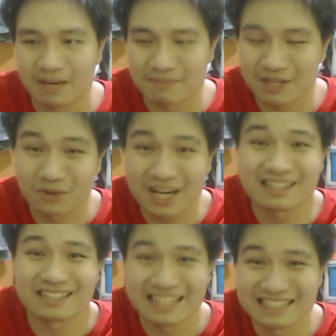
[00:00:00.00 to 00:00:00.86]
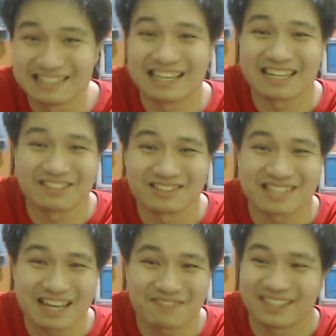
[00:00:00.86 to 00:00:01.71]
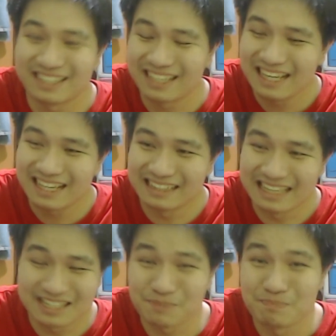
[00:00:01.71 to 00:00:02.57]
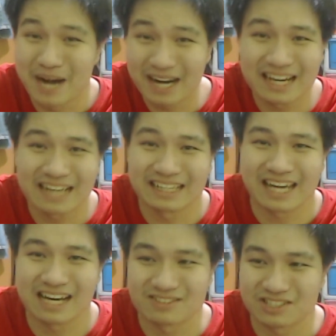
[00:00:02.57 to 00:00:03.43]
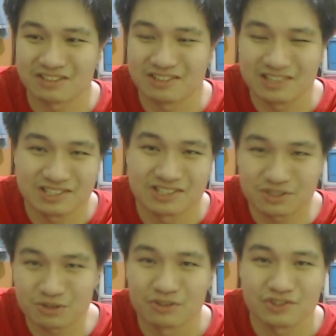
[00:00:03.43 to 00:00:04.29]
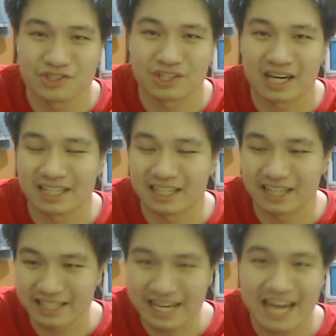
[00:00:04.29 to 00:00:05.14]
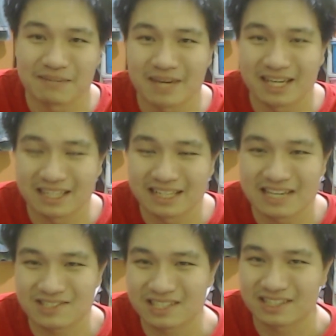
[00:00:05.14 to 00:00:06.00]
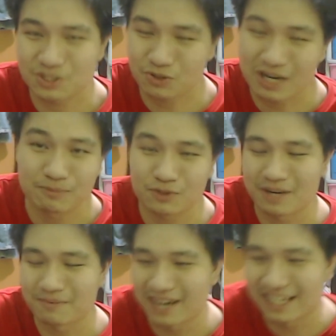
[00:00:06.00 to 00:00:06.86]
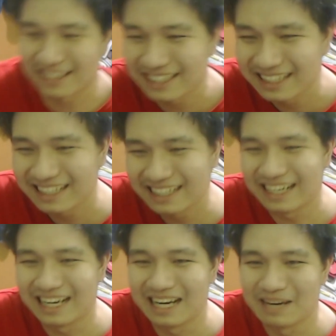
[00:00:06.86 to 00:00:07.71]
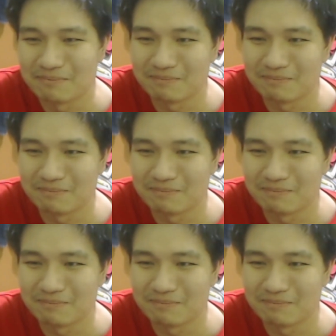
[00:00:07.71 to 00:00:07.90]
I mean, granted, in Zenyu 37, there is barely any characters, you know, it's just Tochika and then like the enemy and then that's it, Scrap Trap, right?